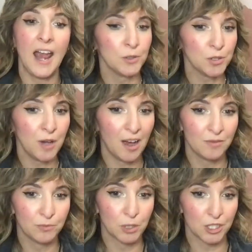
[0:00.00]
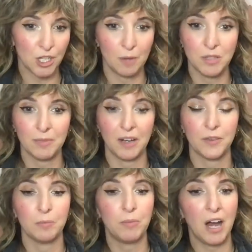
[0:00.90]
I also have workshops
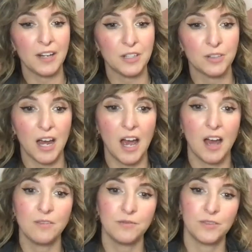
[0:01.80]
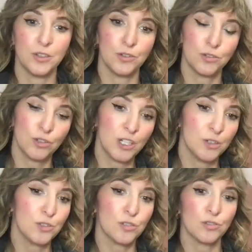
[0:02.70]
about the body graph, the
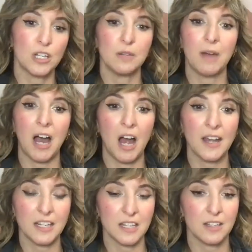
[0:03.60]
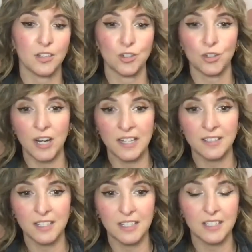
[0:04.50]
neutrino stream, i.e. the
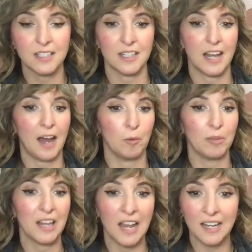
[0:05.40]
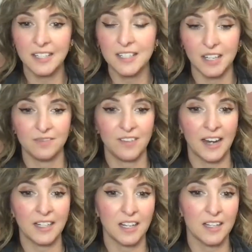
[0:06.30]
transits and how planets
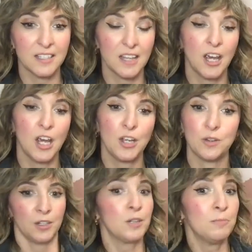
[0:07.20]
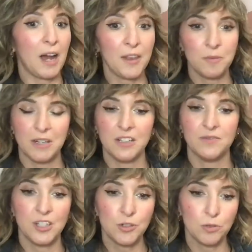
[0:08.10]
affect us. You can buy them
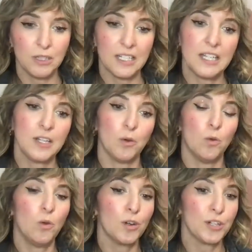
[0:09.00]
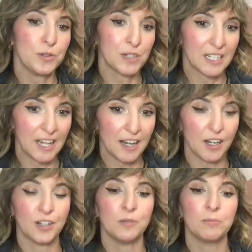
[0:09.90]
individually, or you can
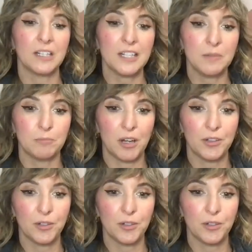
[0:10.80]
get a complete